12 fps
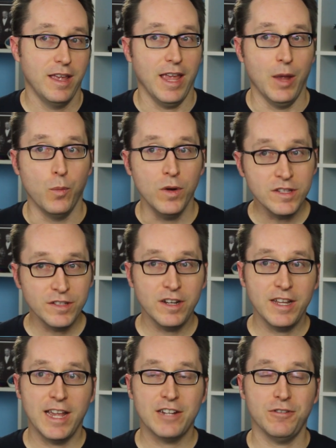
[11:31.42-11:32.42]
And one
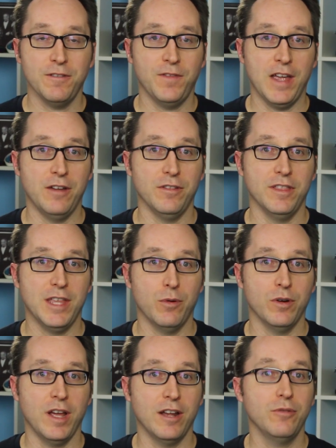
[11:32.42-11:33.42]
study actually found that they
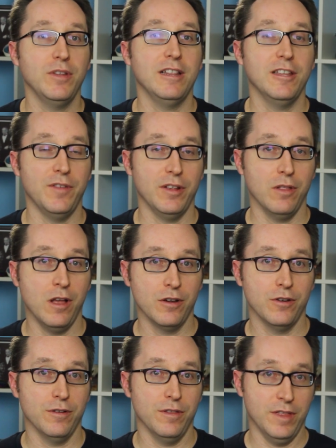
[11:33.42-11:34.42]
were not only living
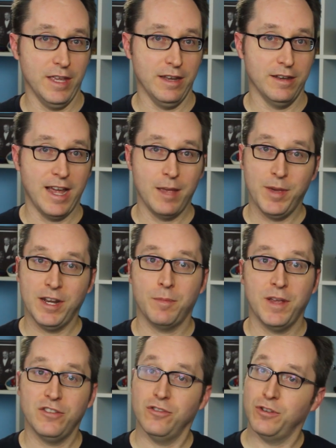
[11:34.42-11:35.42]
longer than diabetic
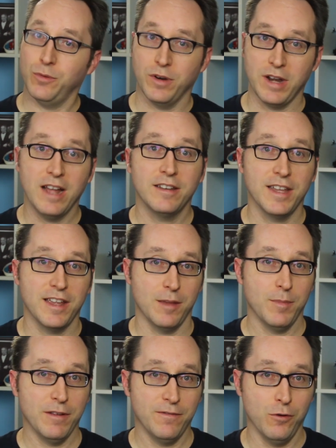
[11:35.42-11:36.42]
patients who were not
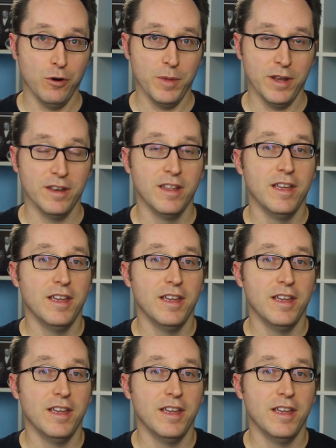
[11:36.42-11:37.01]
taking metformin,